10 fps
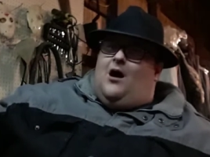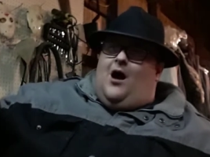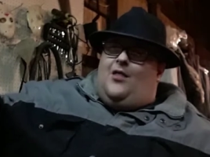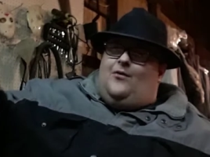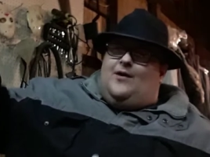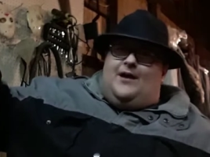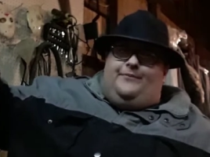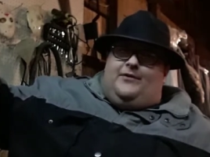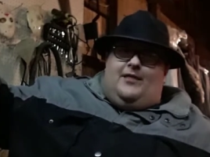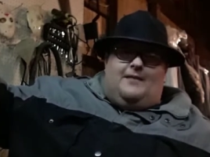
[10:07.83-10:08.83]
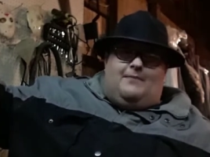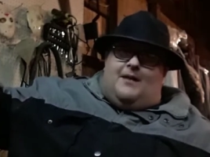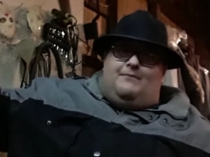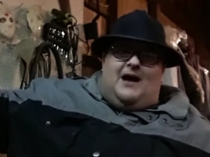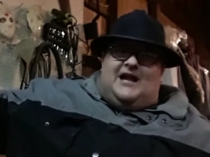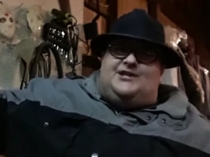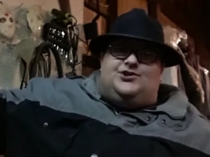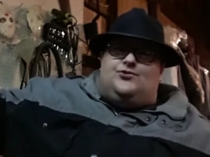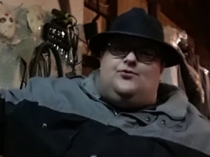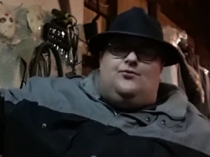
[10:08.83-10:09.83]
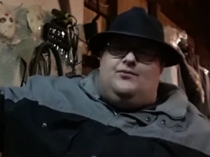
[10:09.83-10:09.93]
all the way up to like my manager who